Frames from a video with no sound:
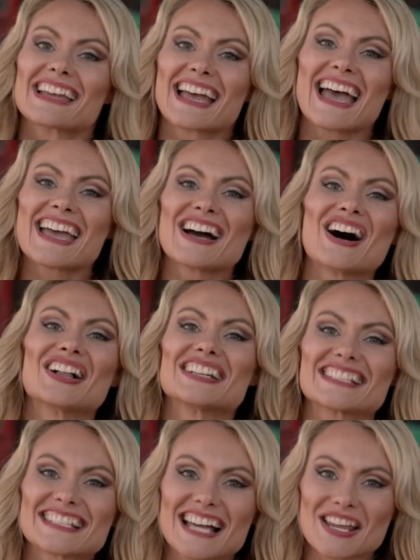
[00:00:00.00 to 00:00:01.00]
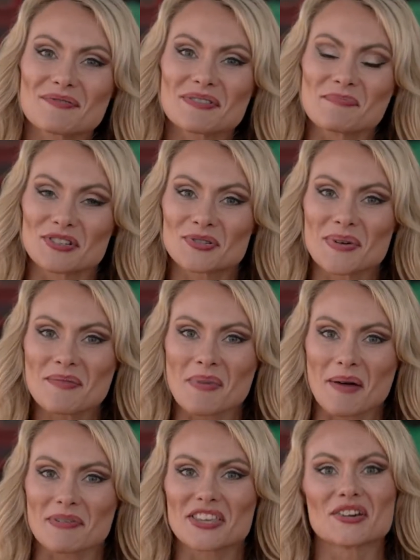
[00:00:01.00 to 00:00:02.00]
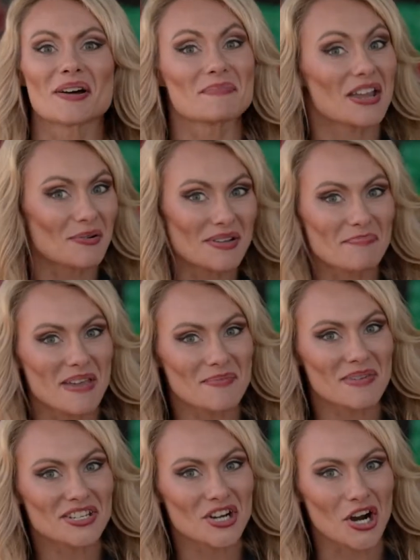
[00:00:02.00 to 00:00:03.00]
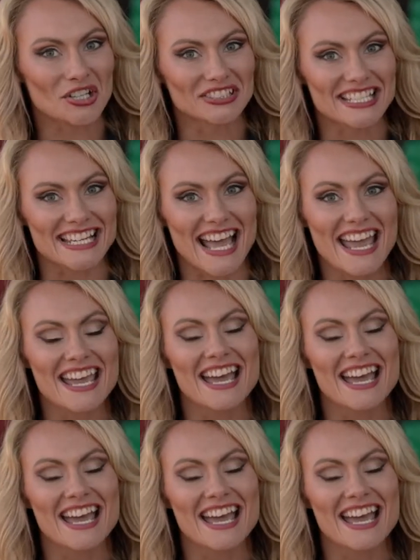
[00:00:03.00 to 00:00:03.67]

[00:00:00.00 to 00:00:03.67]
Hey y'all, it's Sunny with Mood Swing Barbecue. I'm here with B&B Charcoal today,